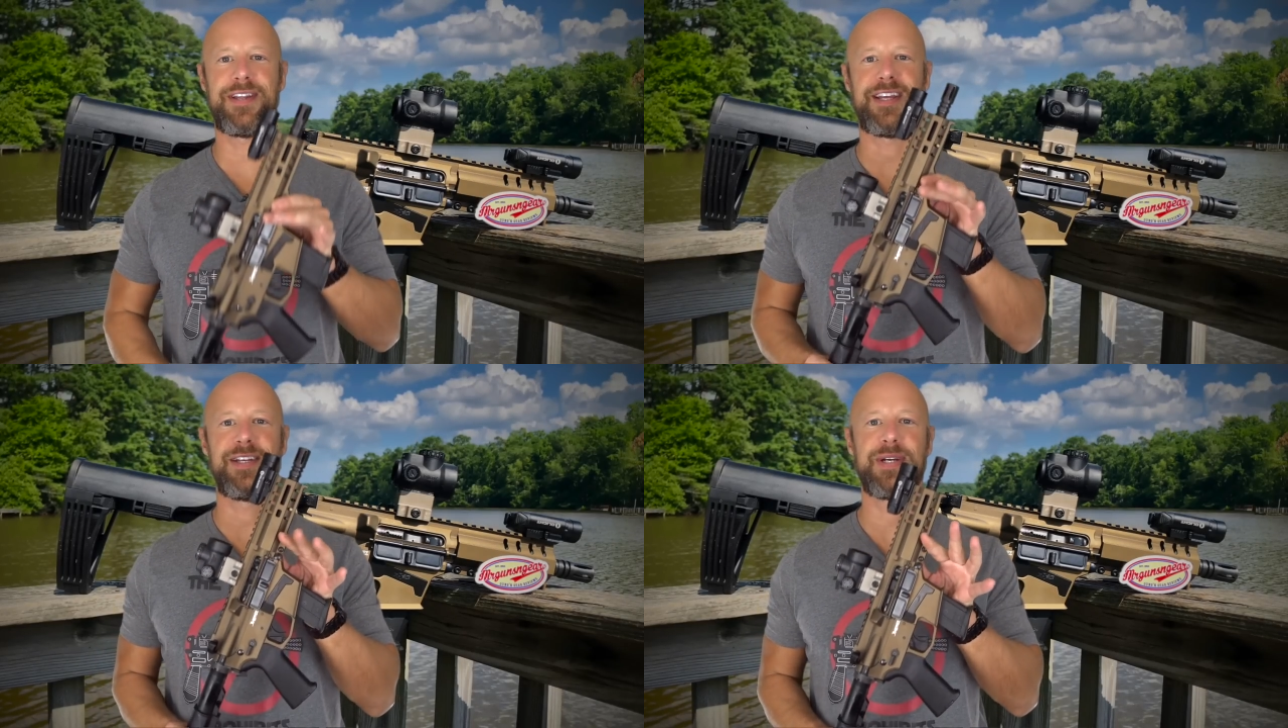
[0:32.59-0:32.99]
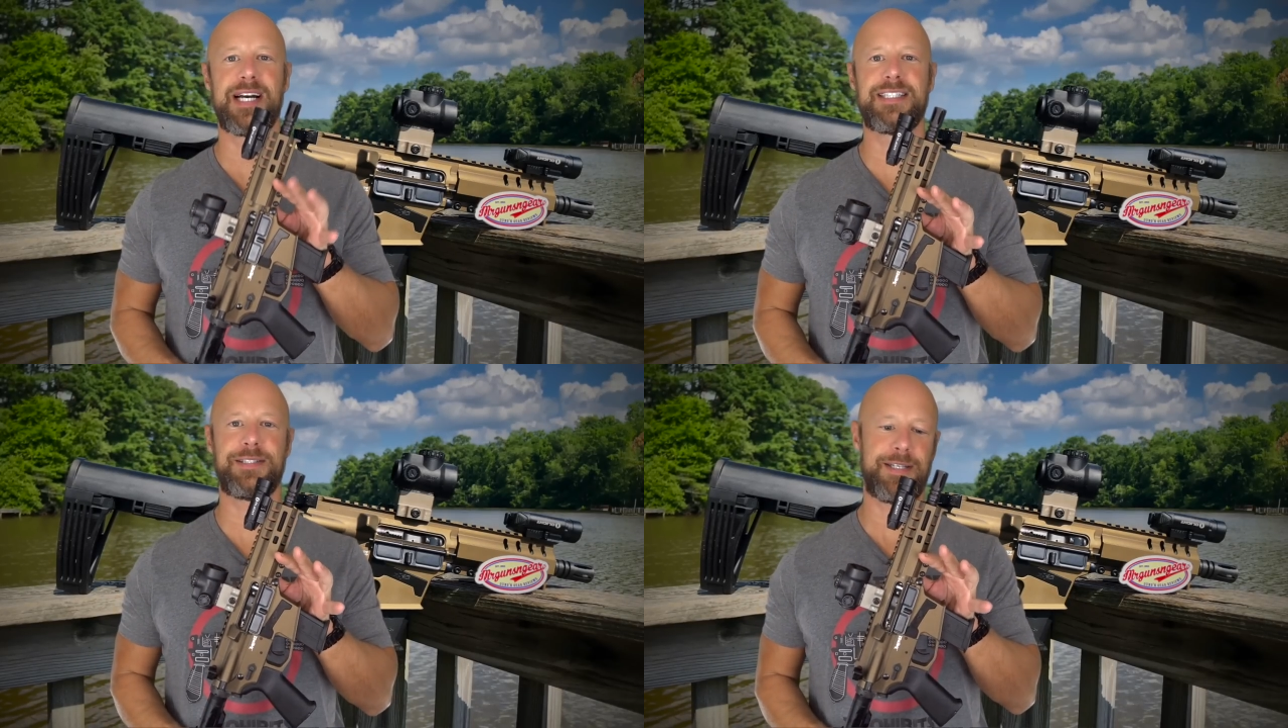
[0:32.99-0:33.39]
that you
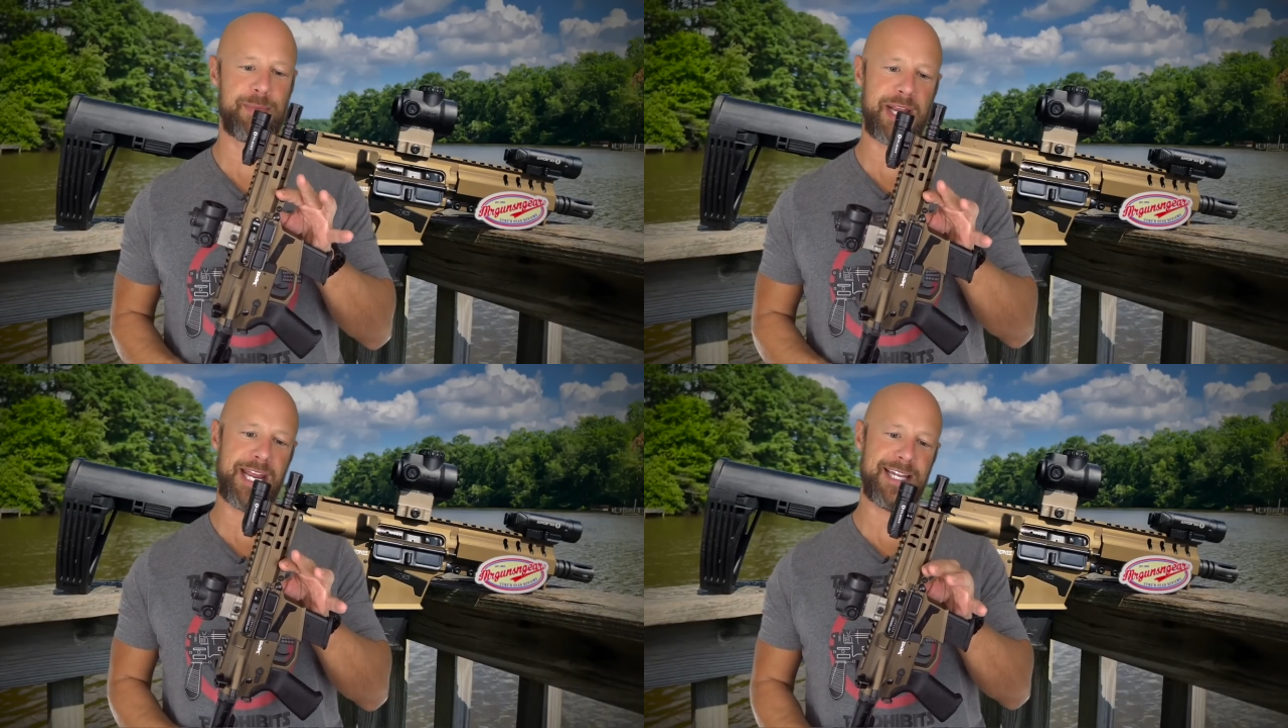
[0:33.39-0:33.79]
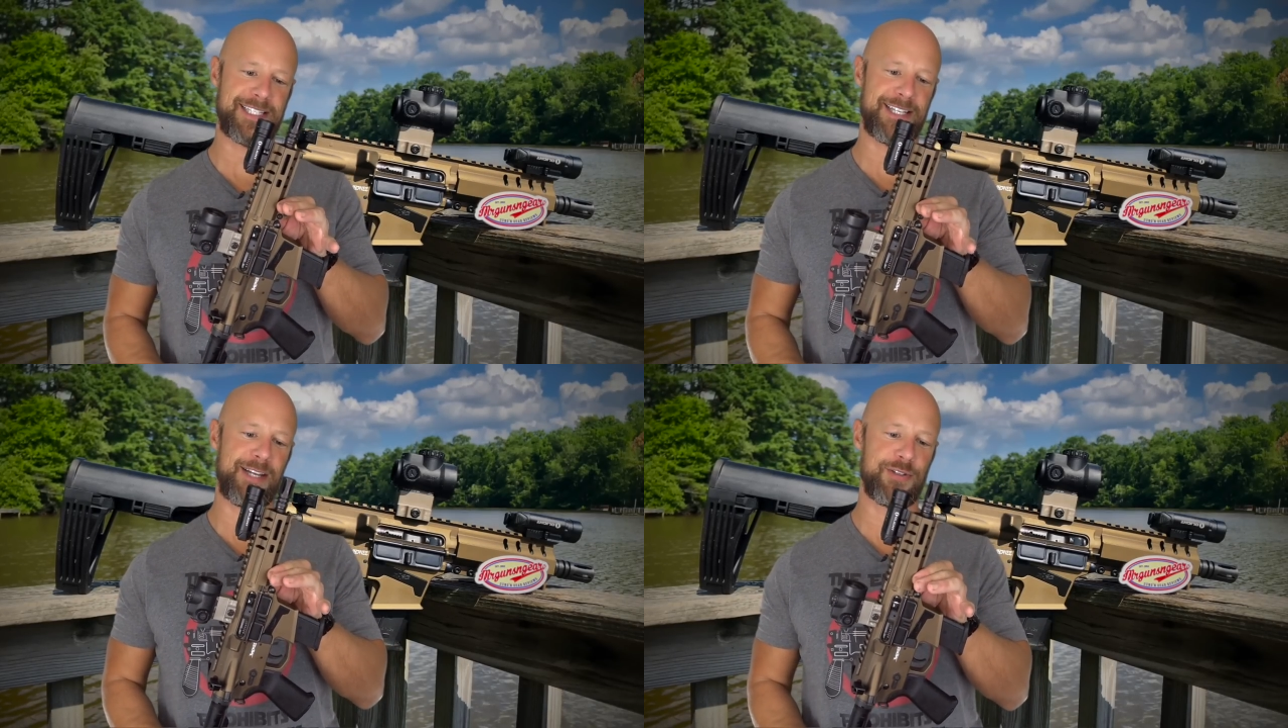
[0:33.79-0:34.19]
guys see in my hands
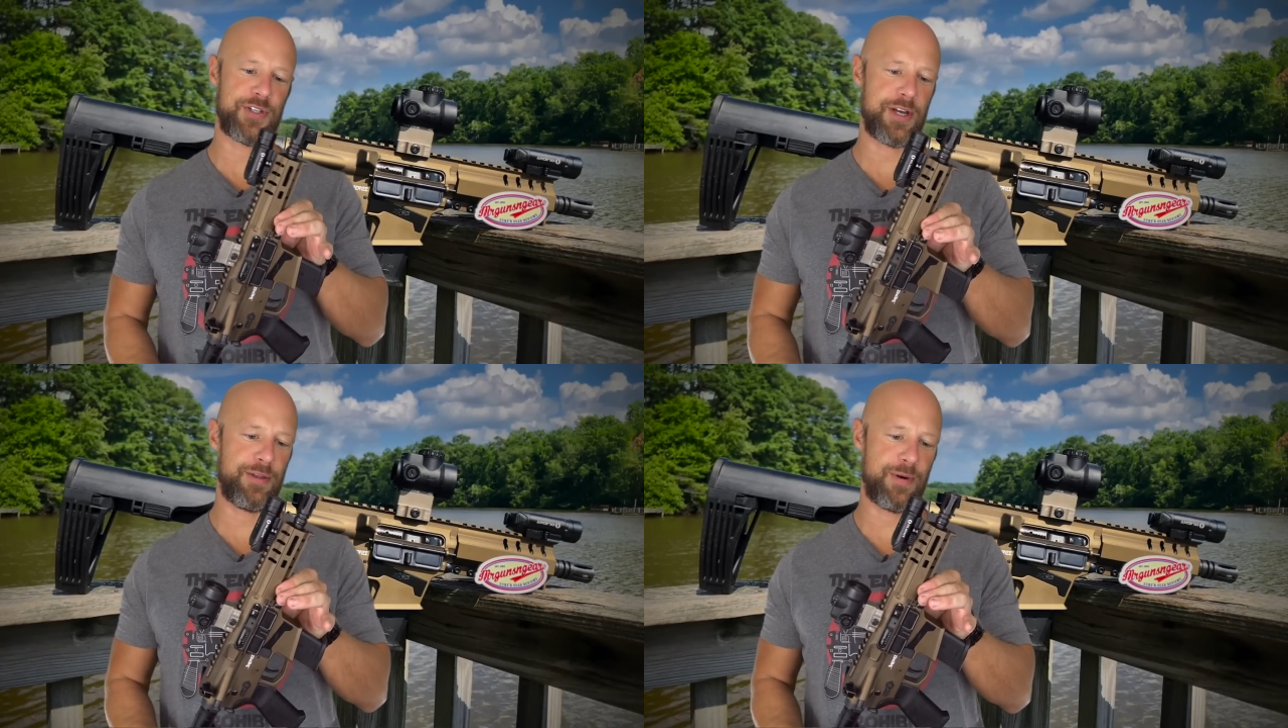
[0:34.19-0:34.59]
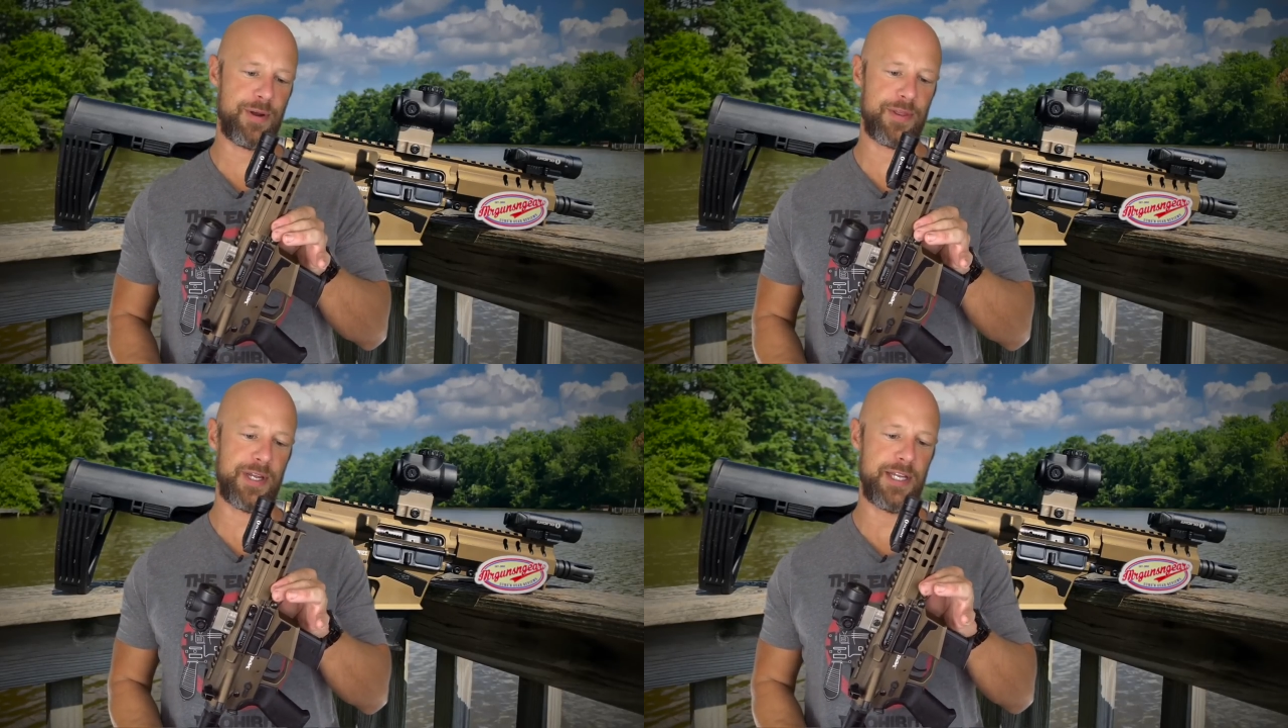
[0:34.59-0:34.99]
and that you saw
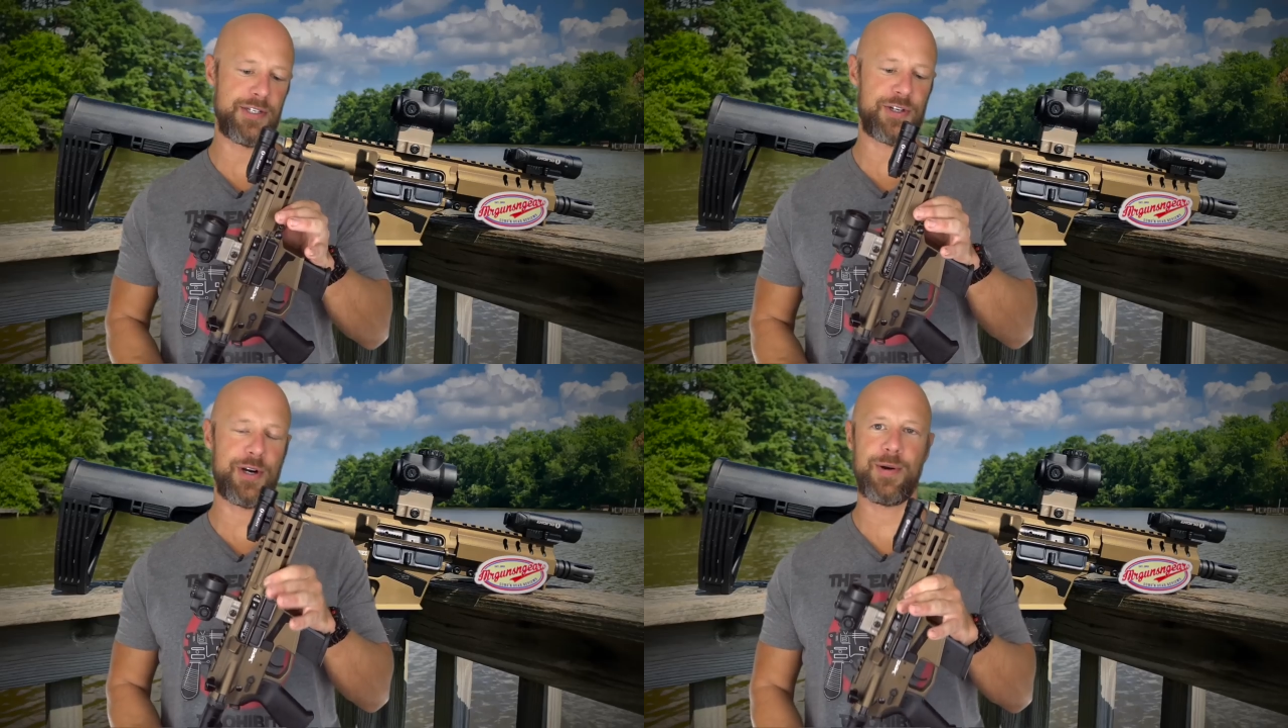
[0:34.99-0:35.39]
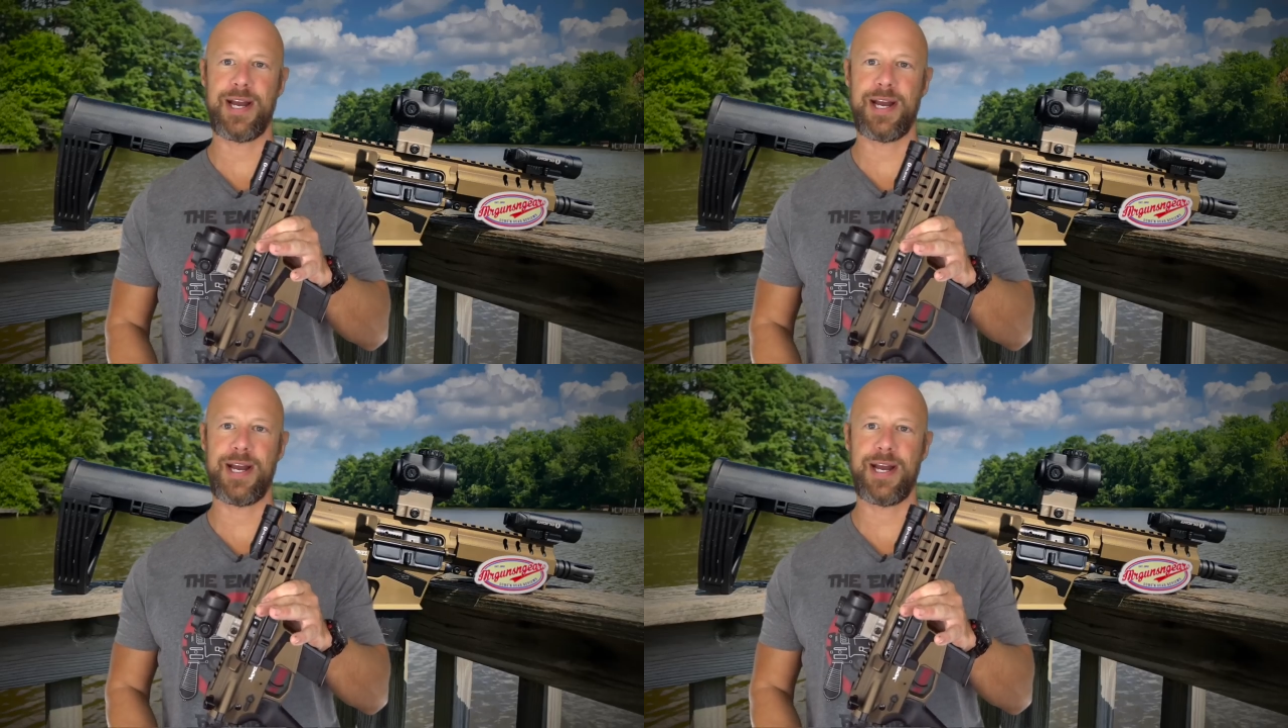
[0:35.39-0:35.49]
throughout the intro.